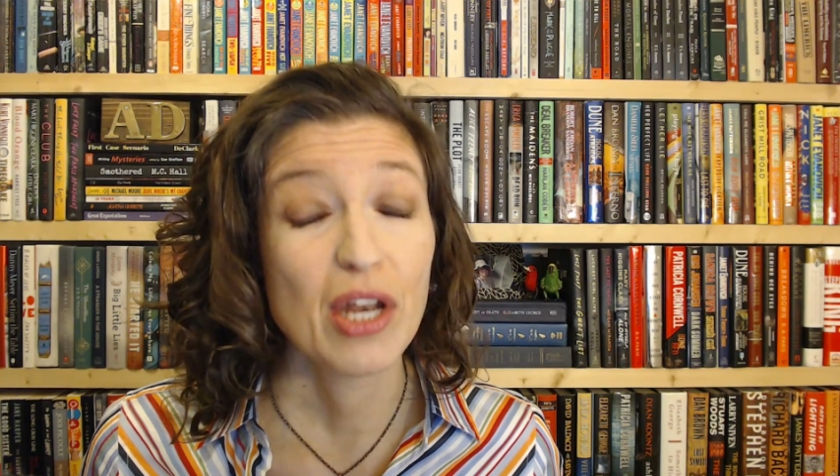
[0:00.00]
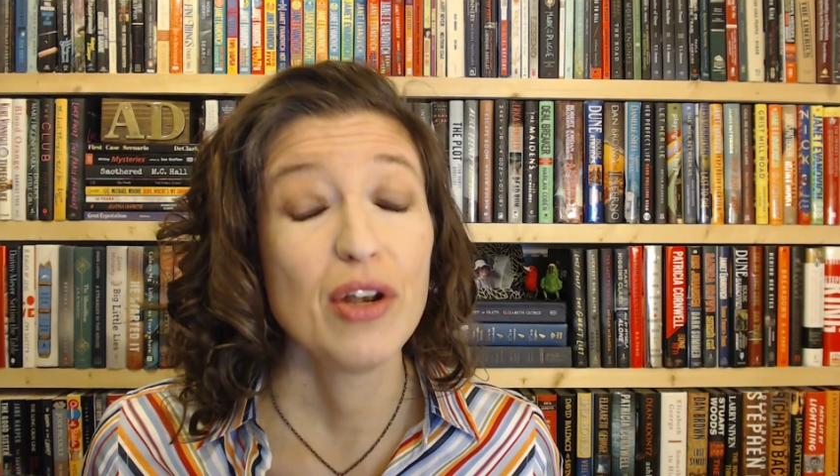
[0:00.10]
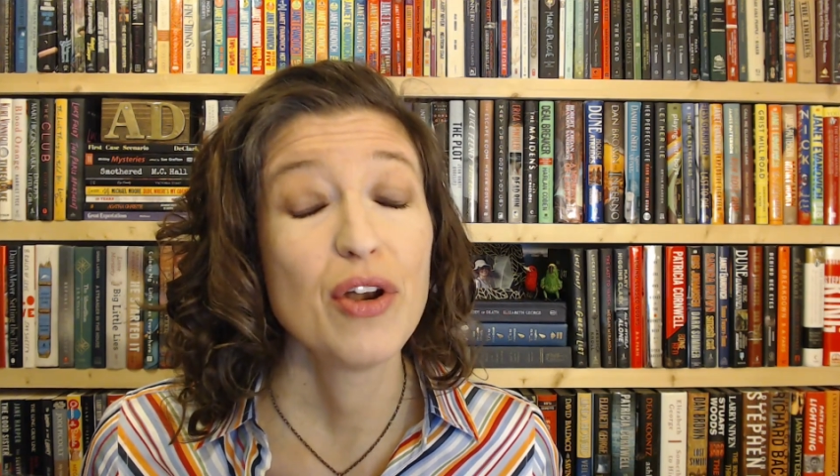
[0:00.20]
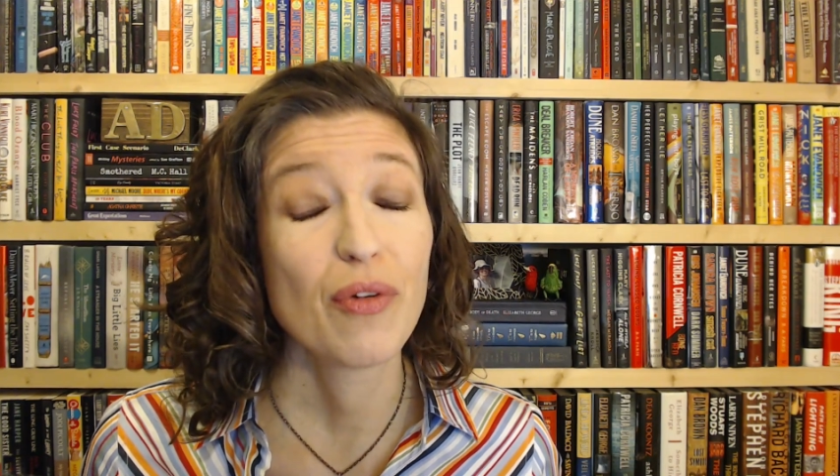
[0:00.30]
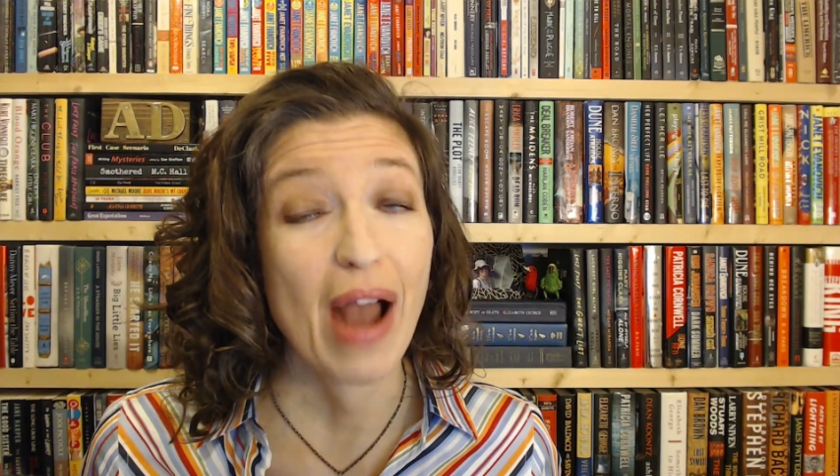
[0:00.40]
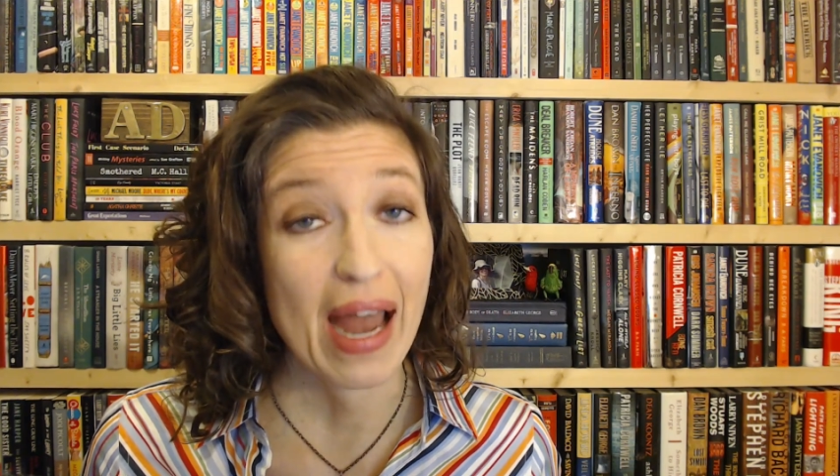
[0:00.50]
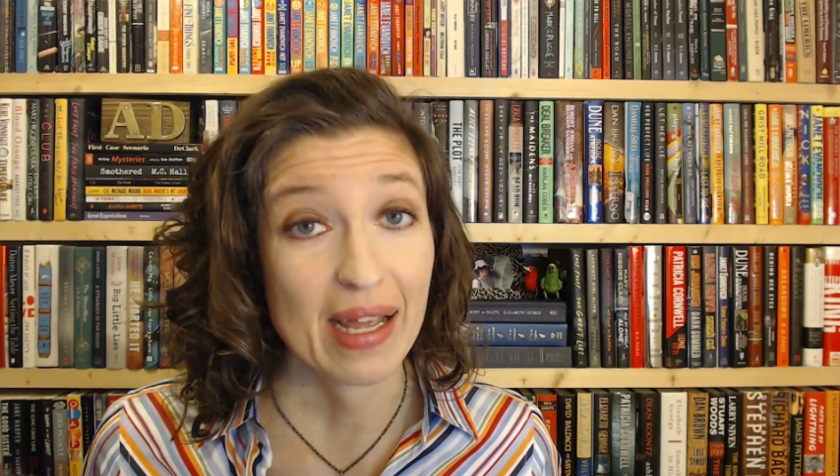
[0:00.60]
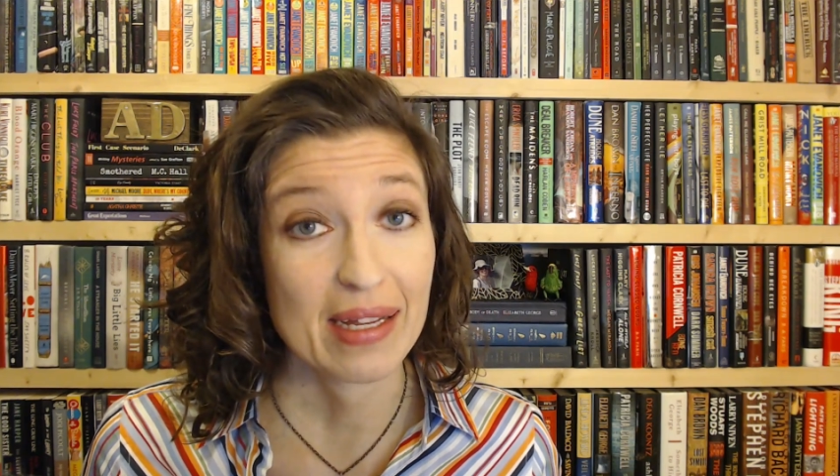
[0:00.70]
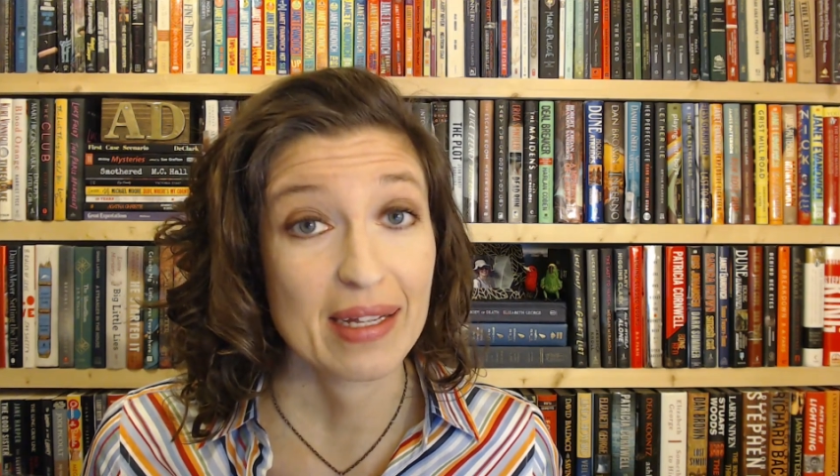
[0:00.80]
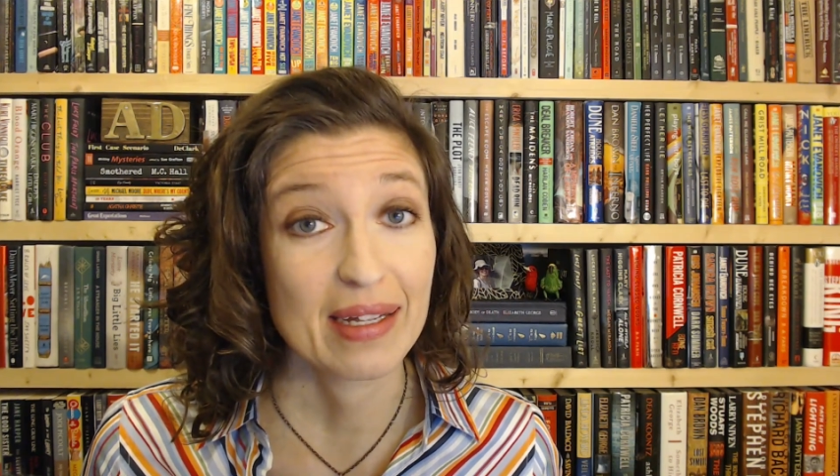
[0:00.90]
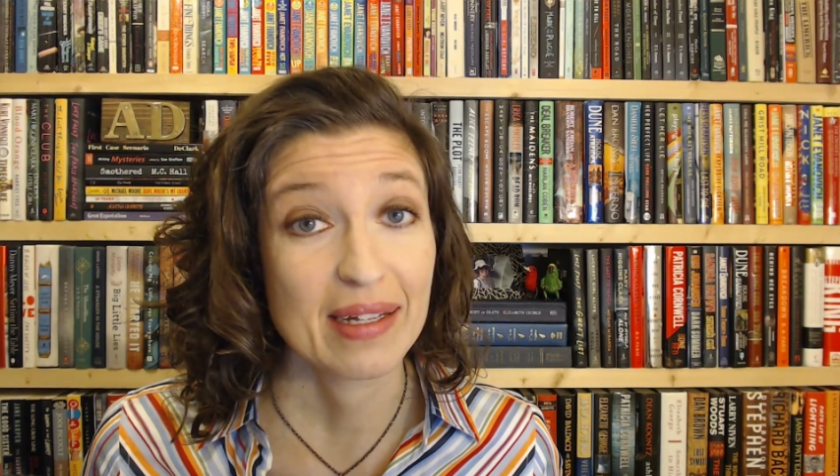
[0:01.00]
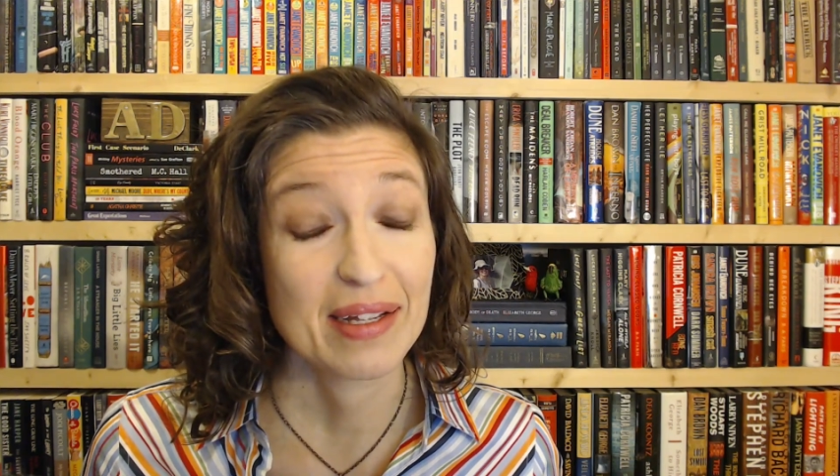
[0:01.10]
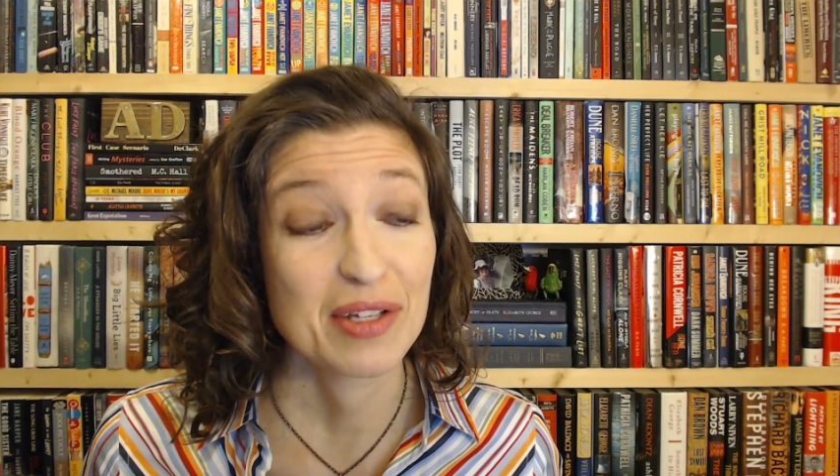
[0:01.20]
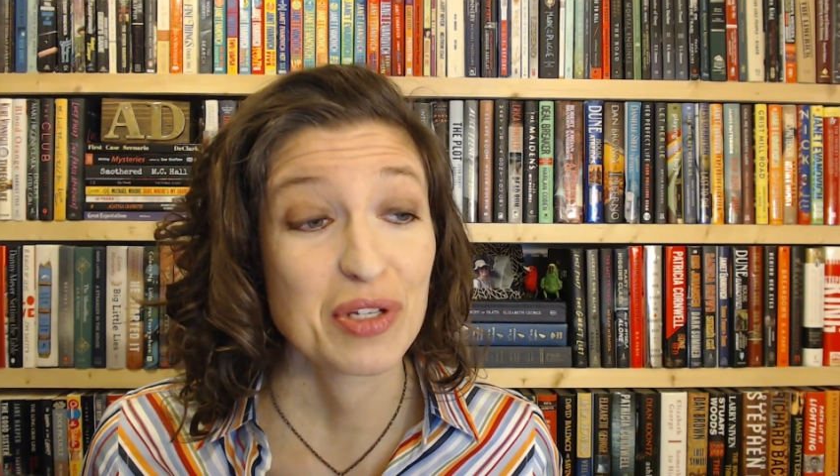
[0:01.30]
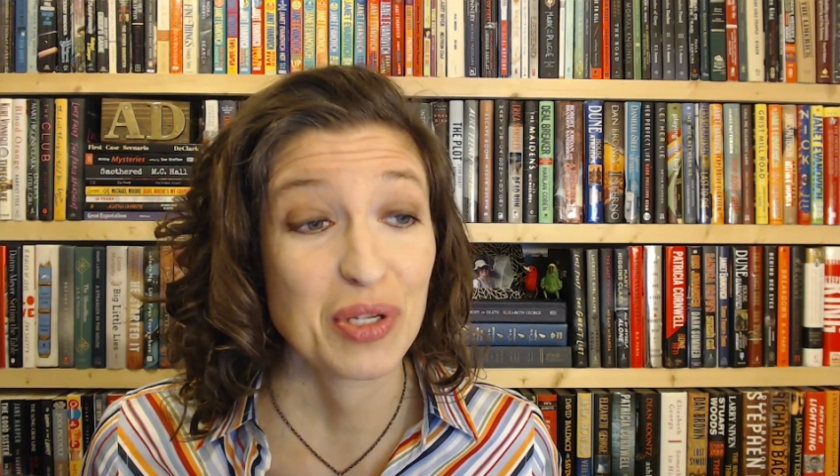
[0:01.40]
Neurotic
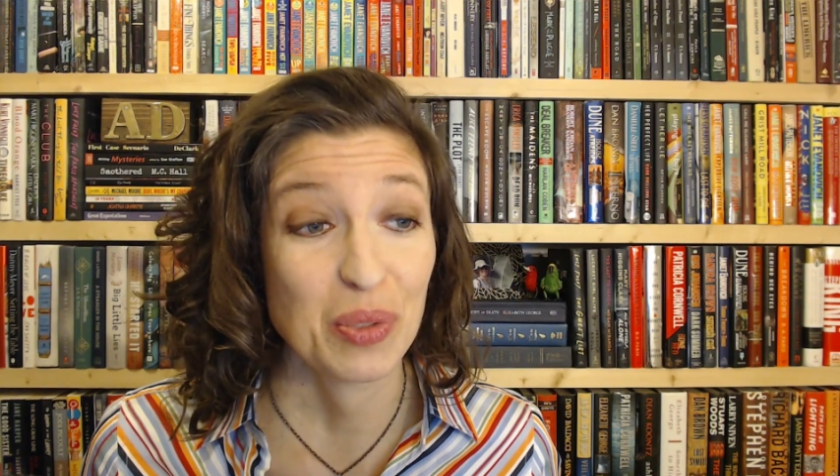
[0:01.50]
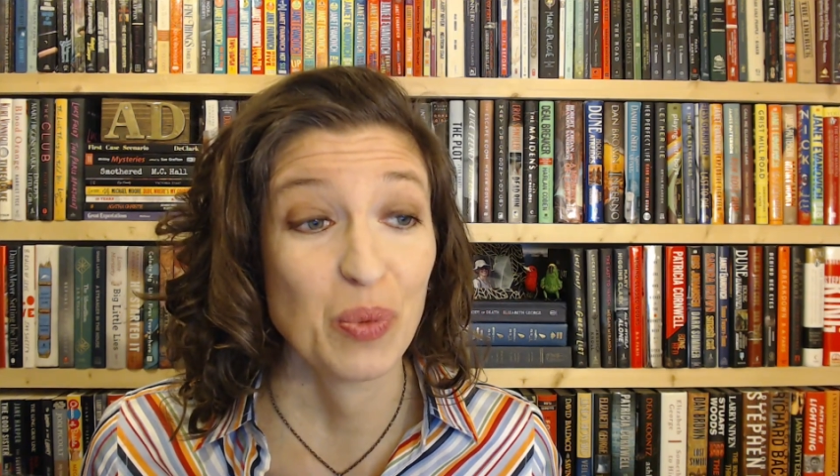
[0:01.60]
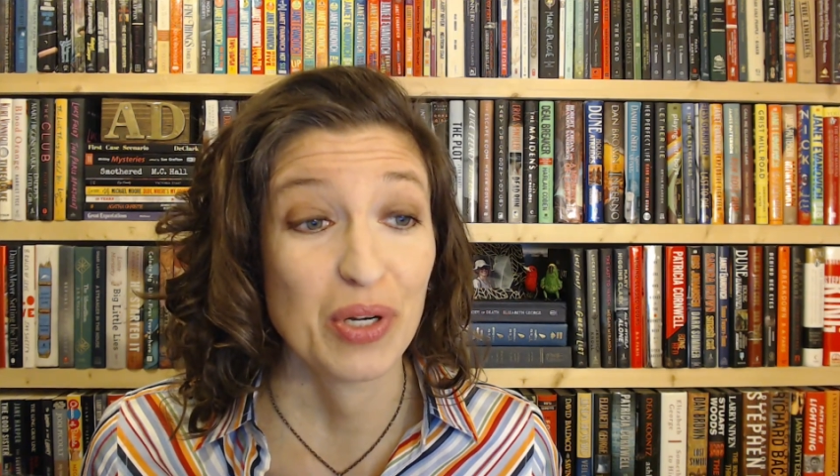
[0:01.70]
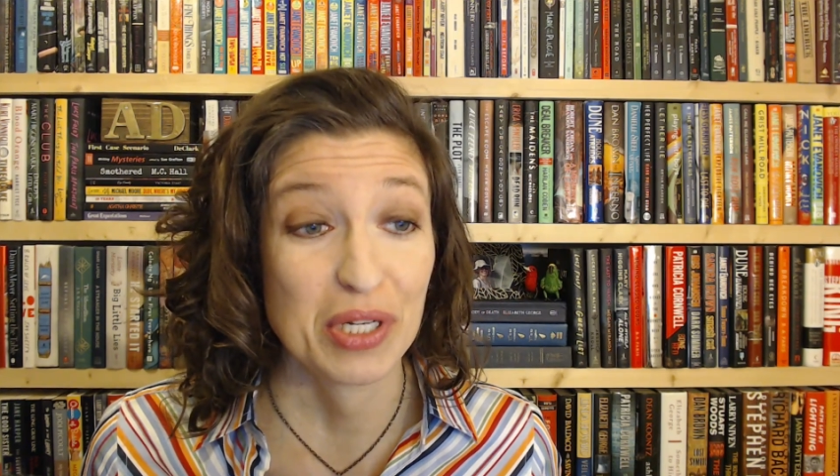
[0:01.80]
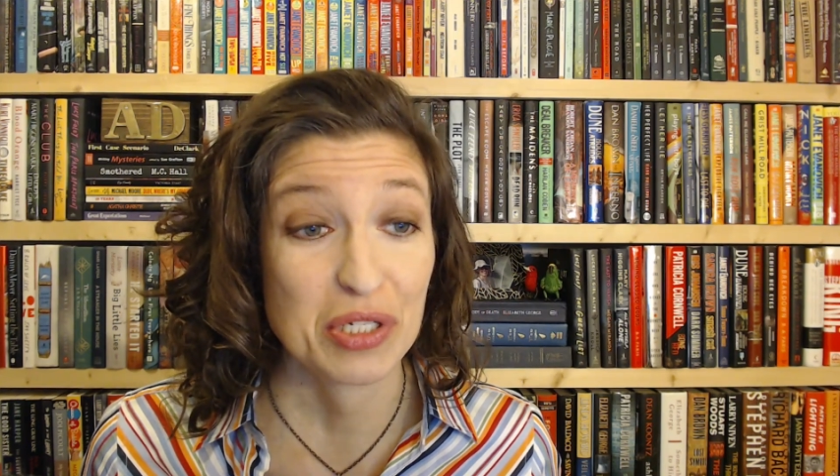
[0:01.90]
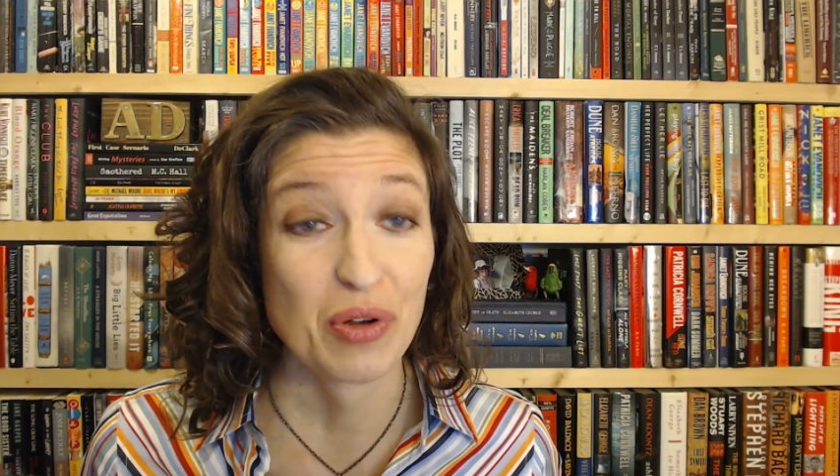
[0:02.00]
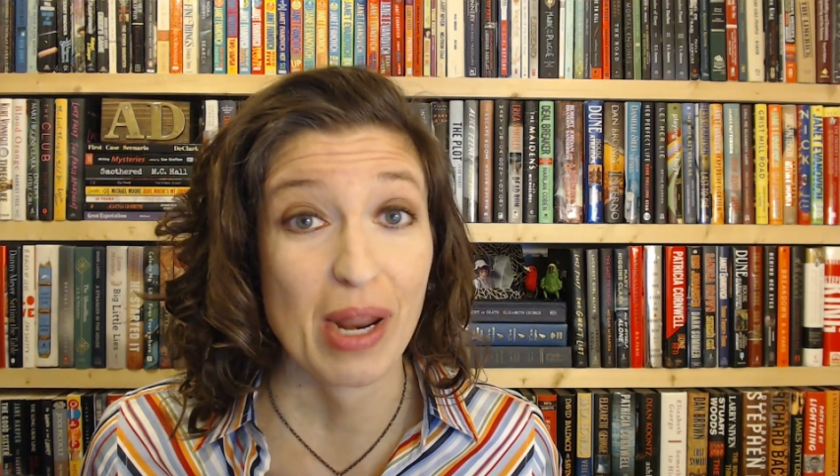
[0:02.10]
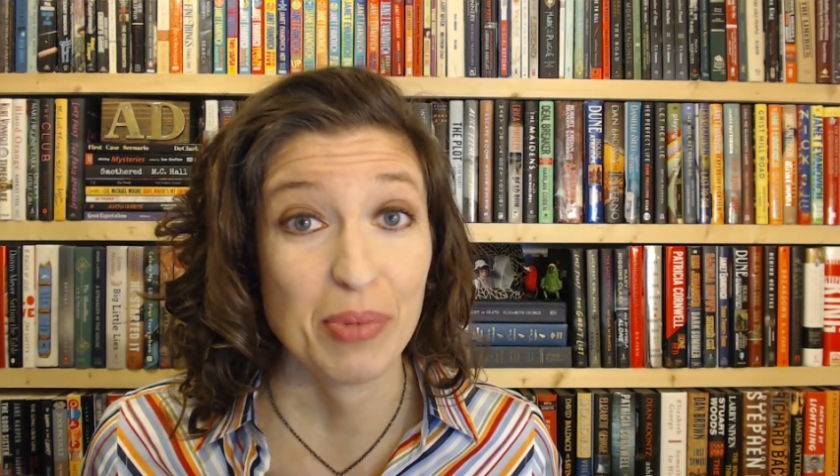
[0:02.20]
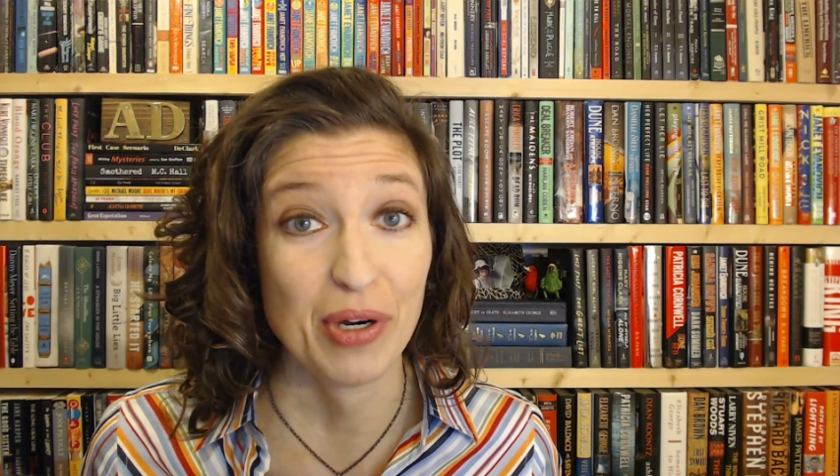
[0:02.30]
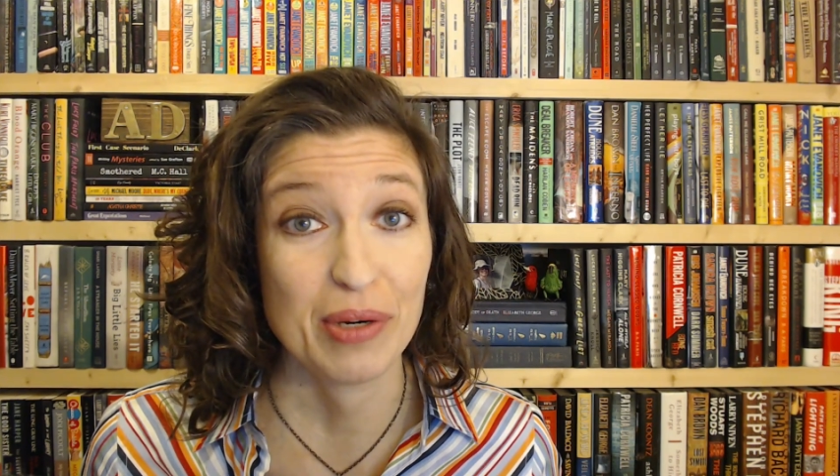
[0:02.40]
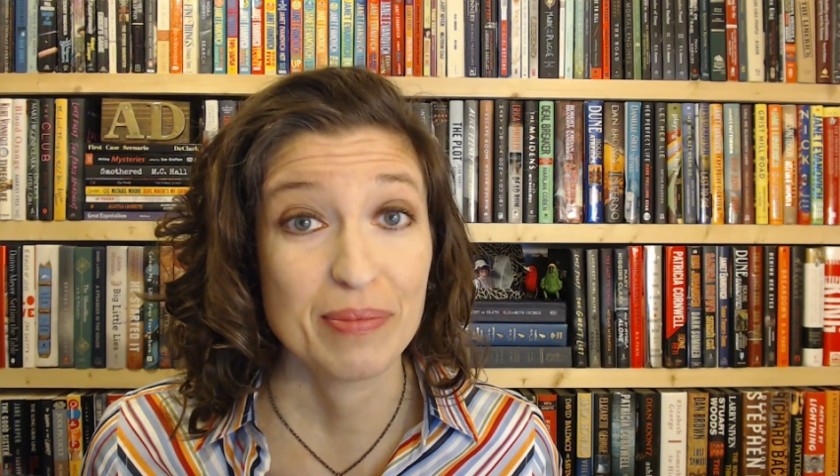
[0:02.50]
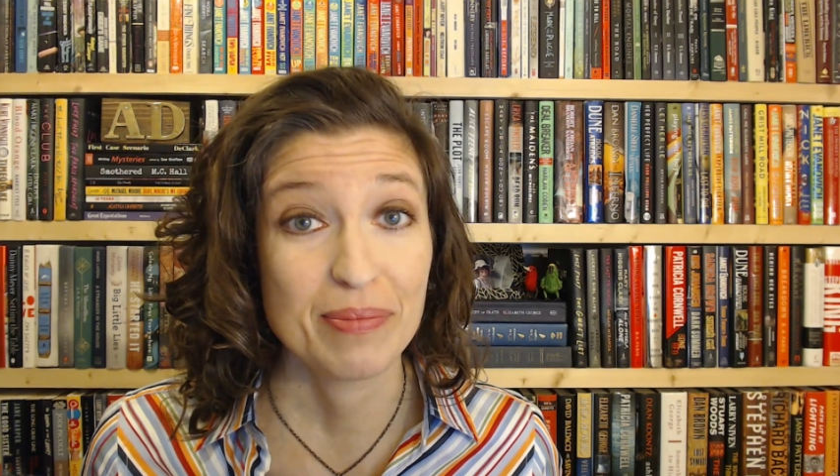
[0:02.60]
is a good word to describe her.